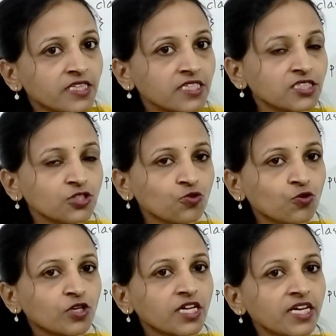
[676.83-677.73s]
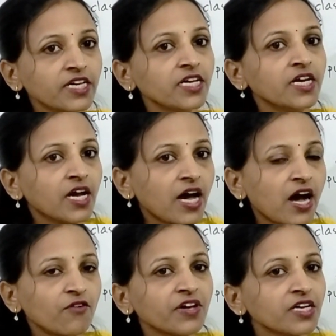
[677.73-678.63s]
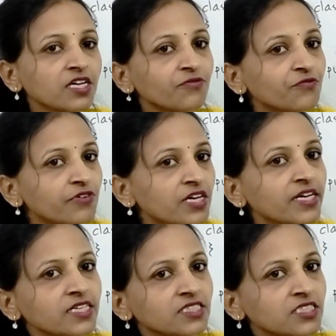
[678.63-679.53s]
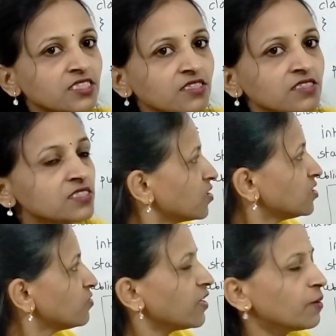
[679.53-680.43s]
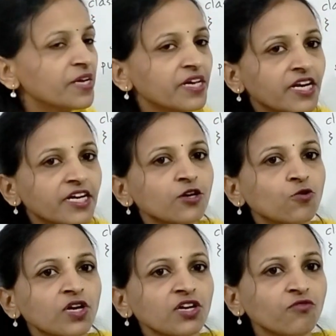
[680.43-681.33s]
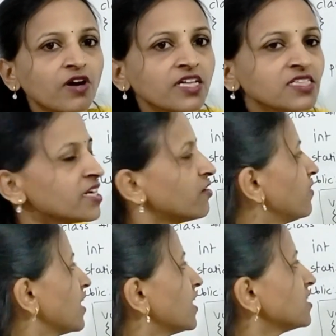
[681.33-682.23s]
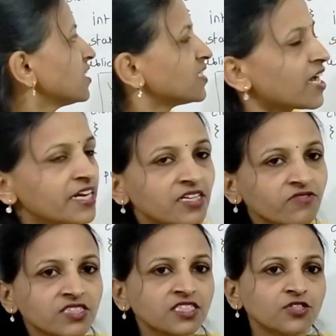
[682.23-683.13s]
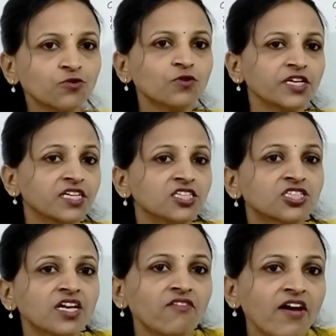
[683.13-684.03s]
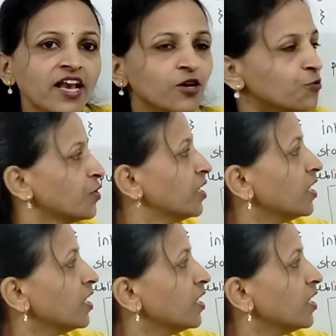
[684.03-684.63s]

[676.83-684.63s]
This is totally having different existence. This will be created only once and will get assigned 0 initial value.